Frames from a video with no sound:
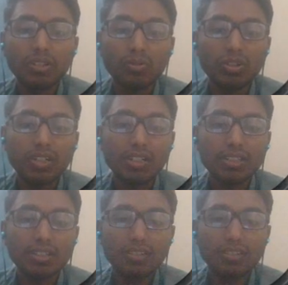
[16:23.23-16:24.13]
whole data
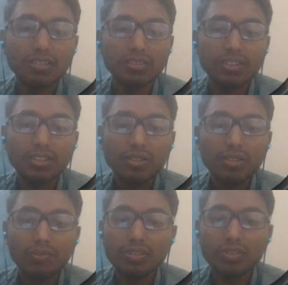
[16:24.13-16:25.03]
set, and
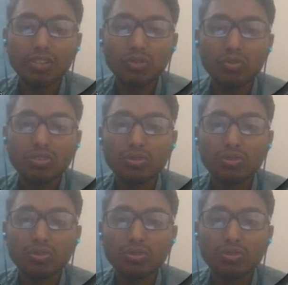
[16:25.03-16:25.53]
which is very huge.